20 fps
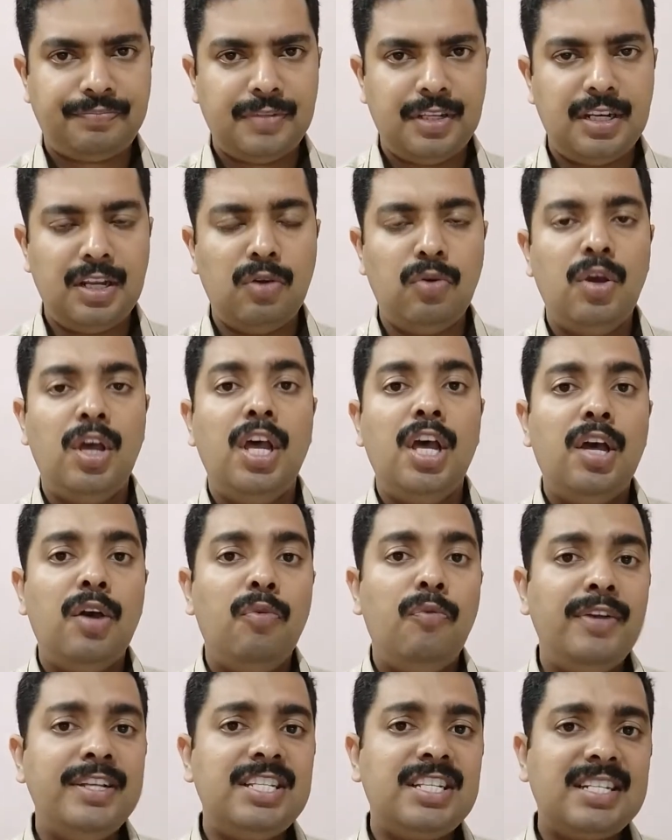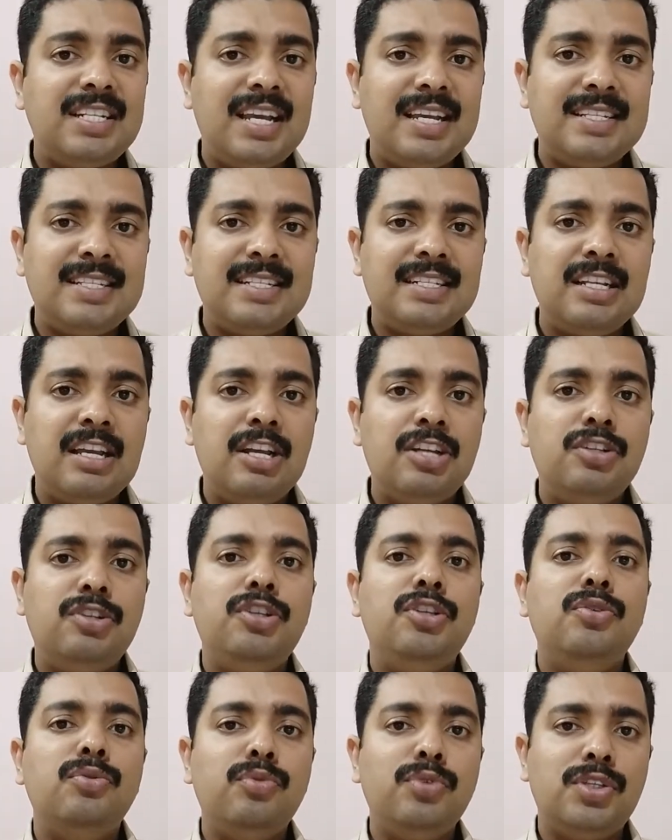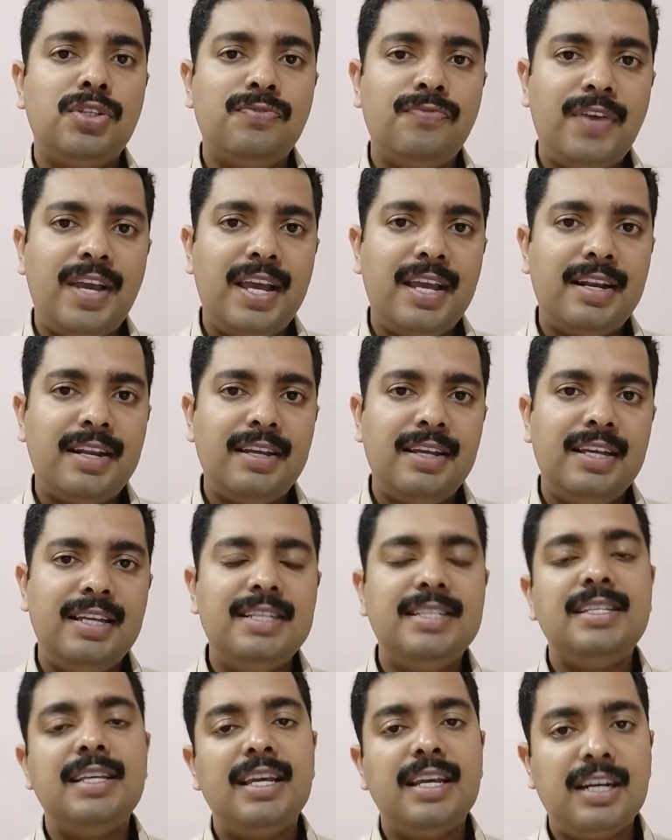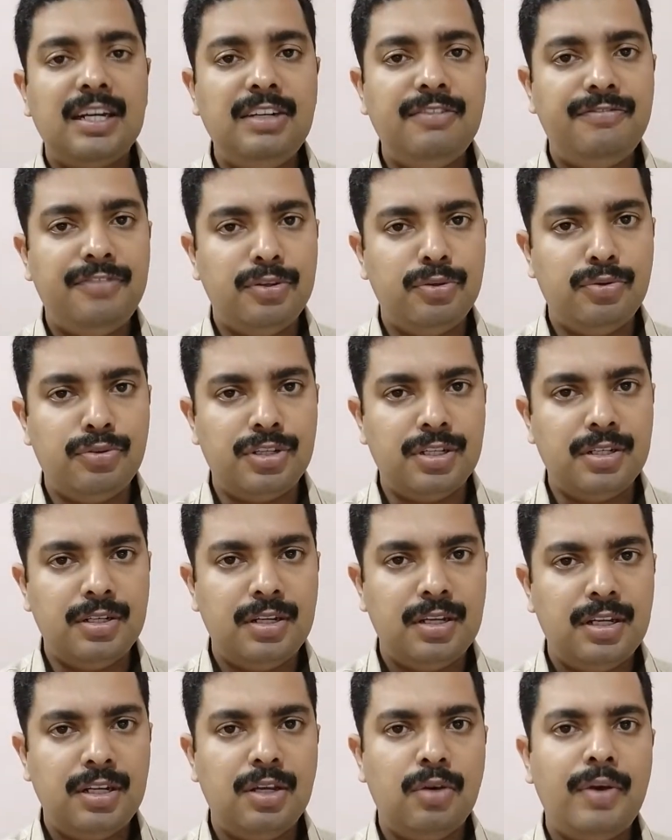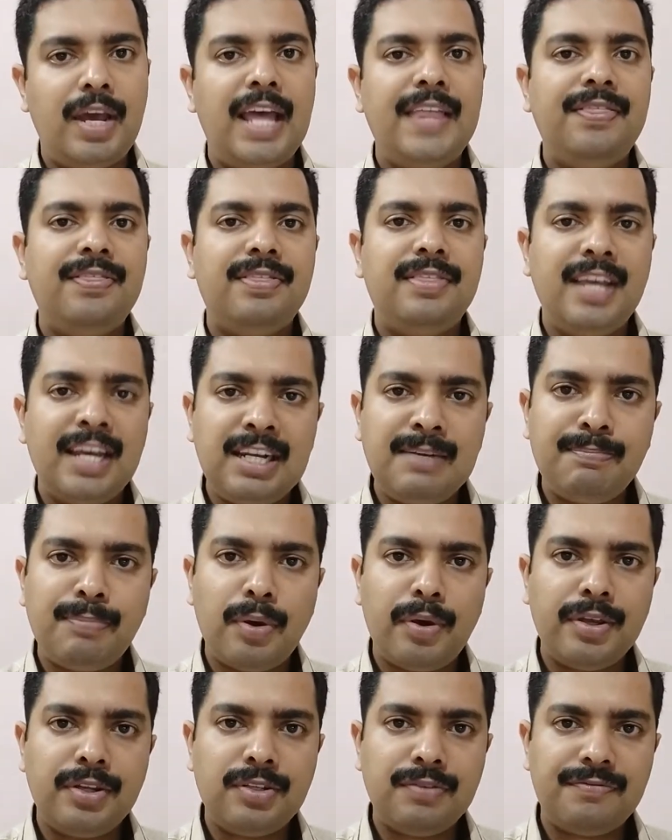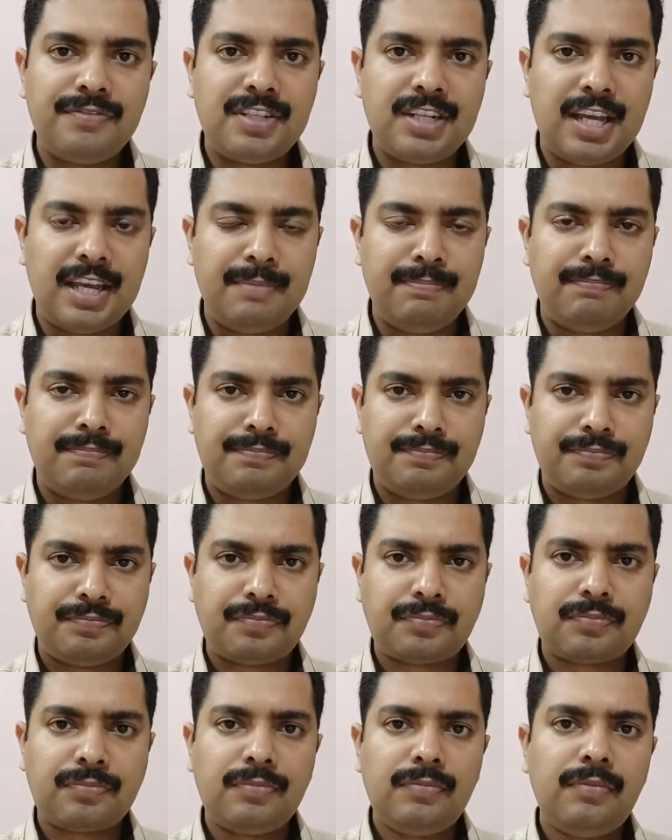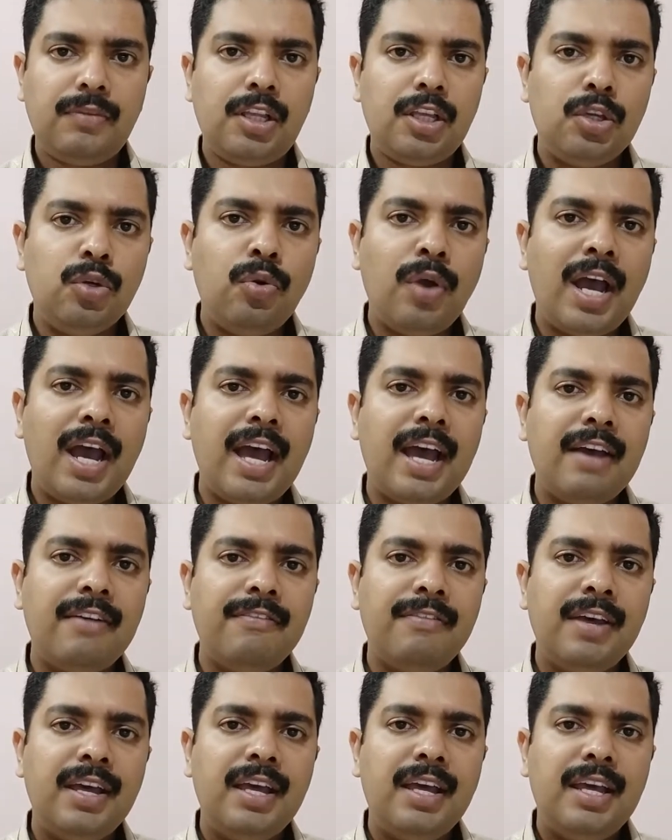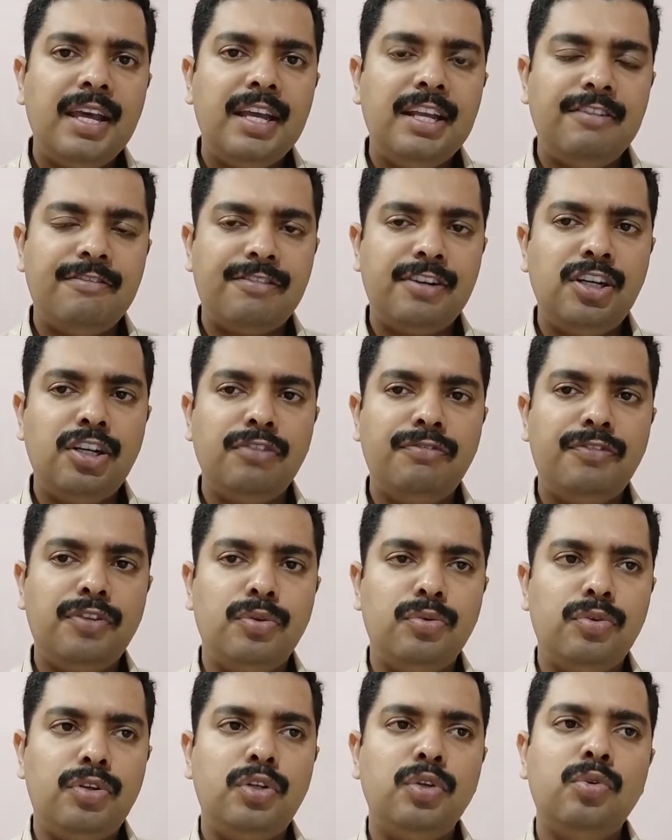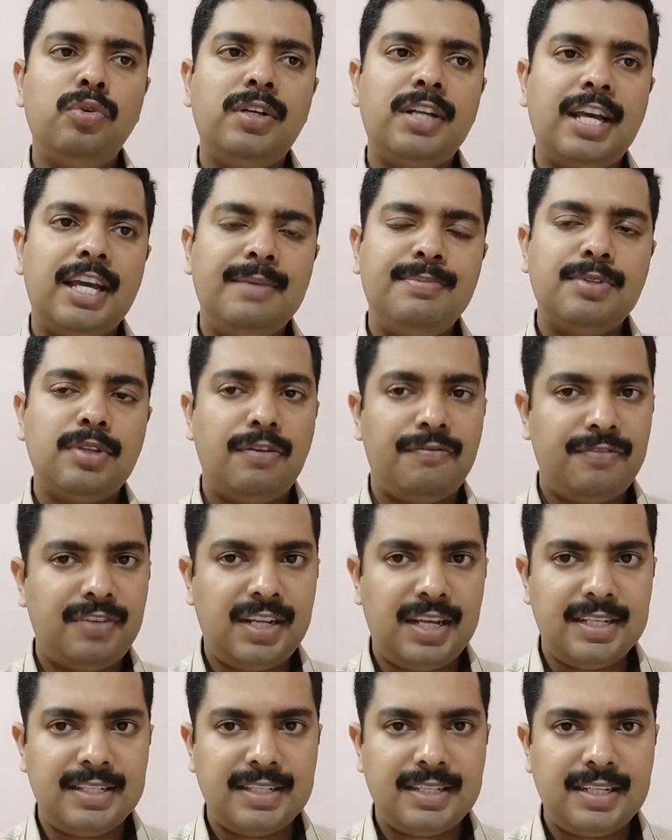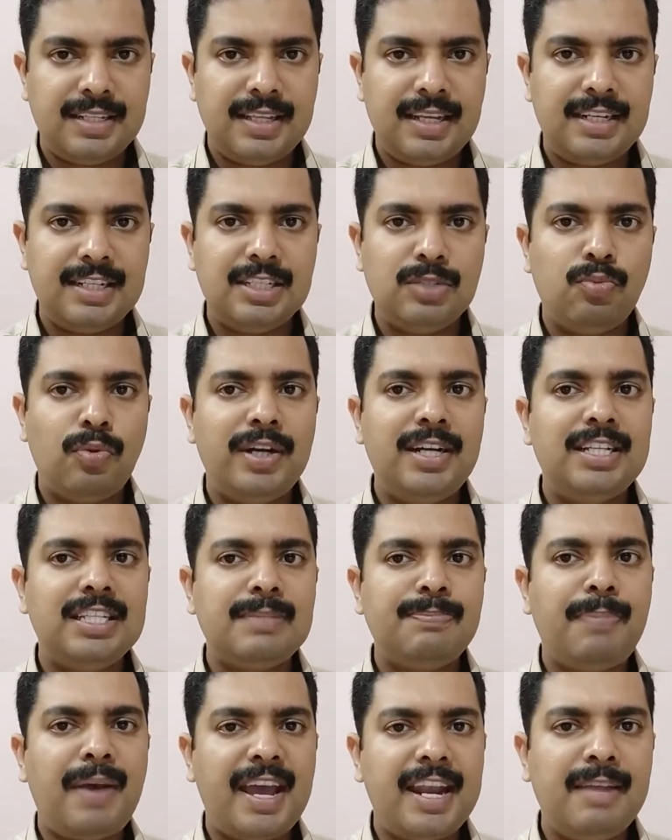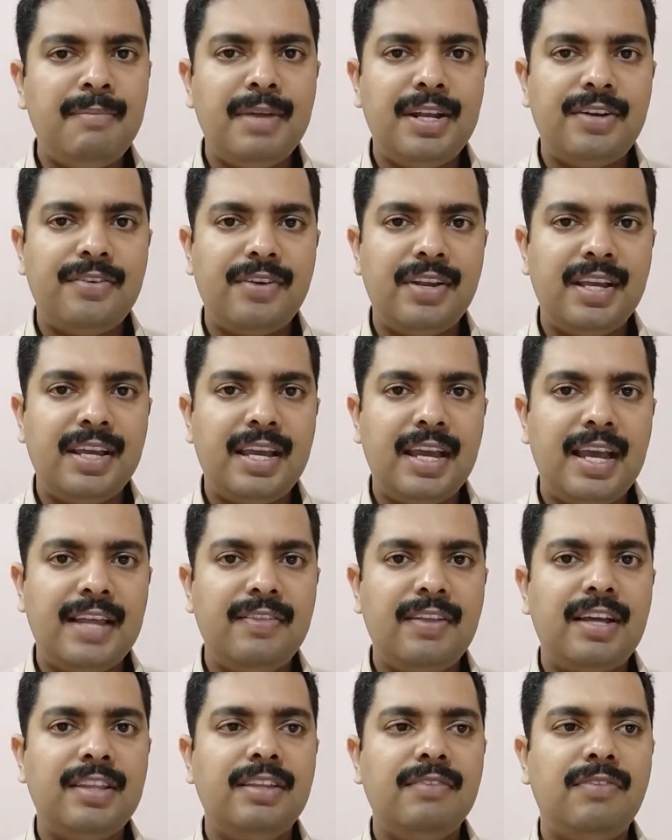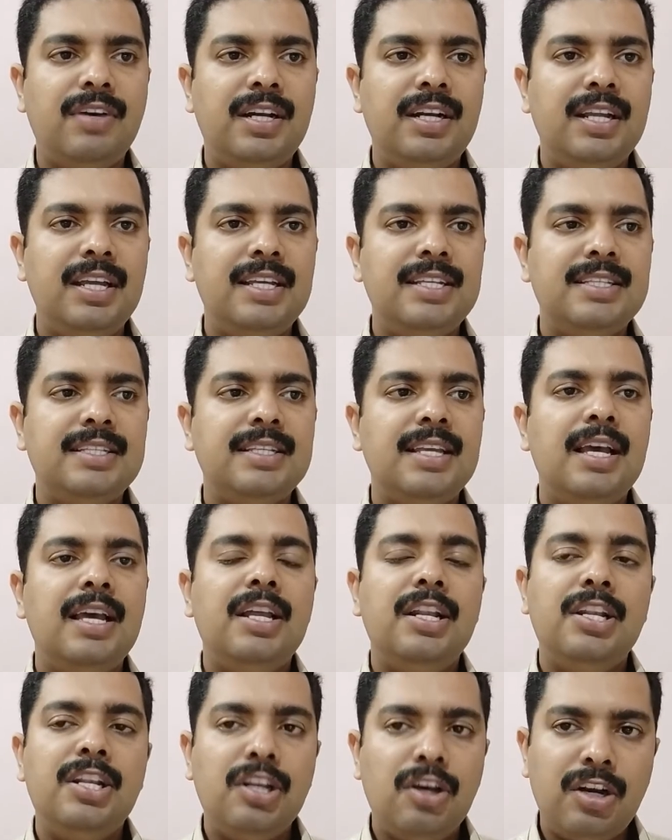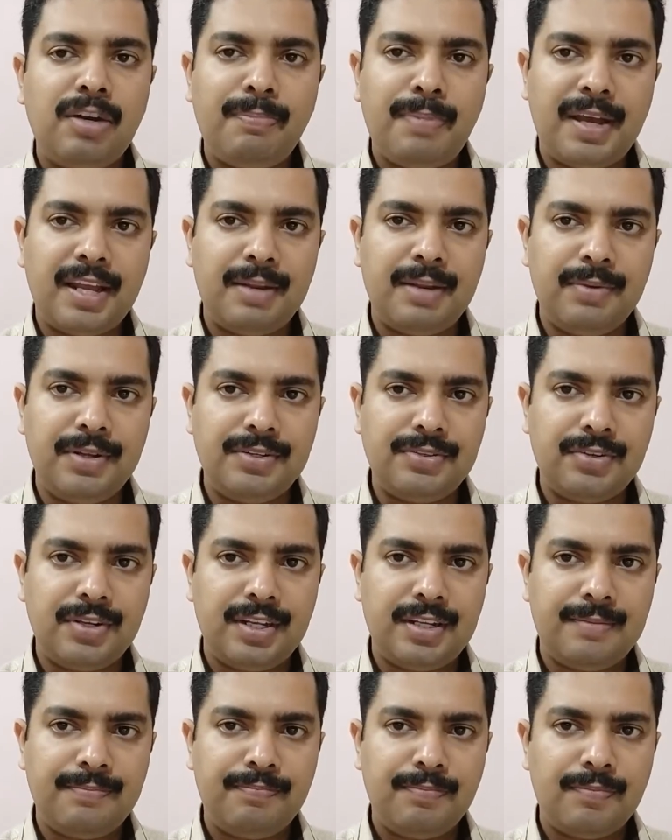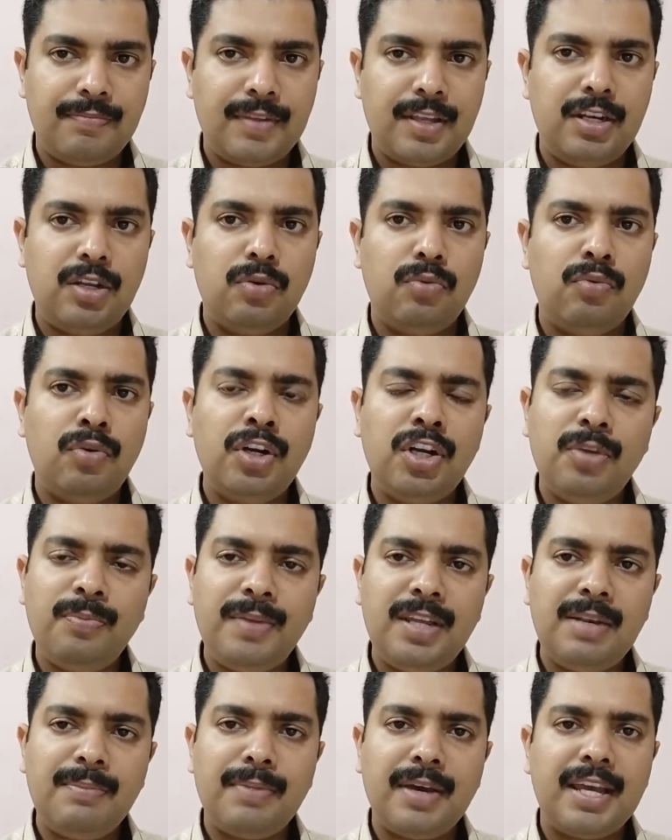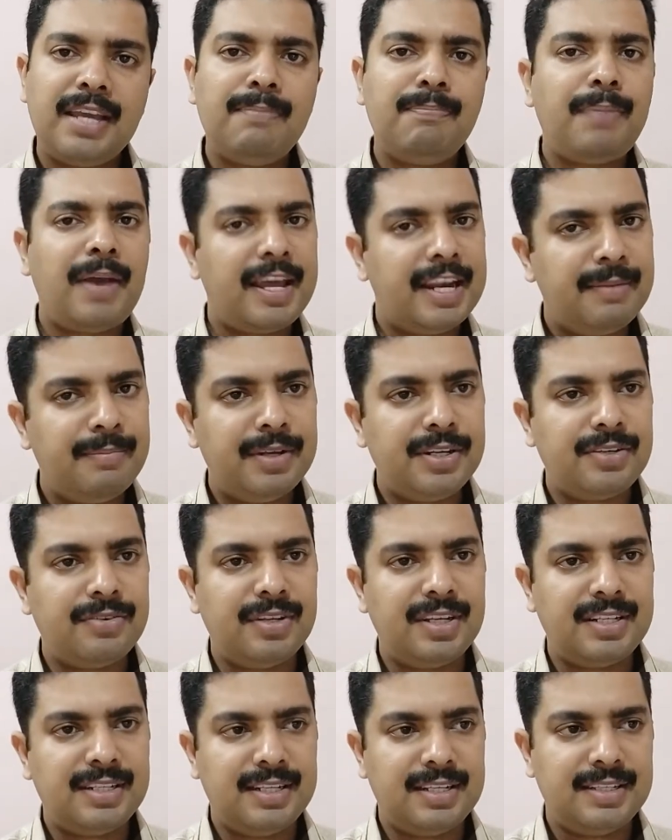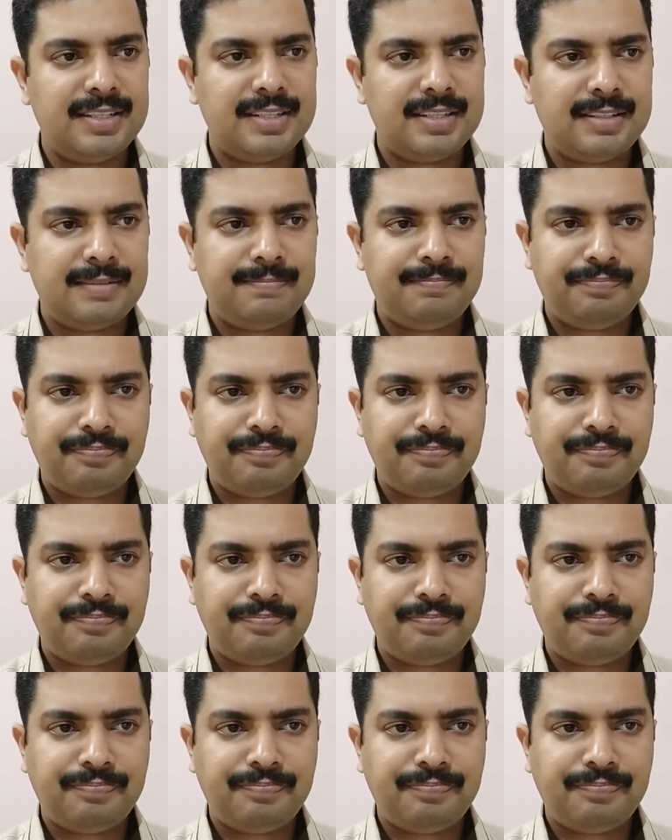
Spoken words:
Now, which test to use where is a confusion. Now, at that point of time, you have in front of you two types of tests. That is, one is parametric and the other one is non-parametric. Now, what do you mean by parametric test?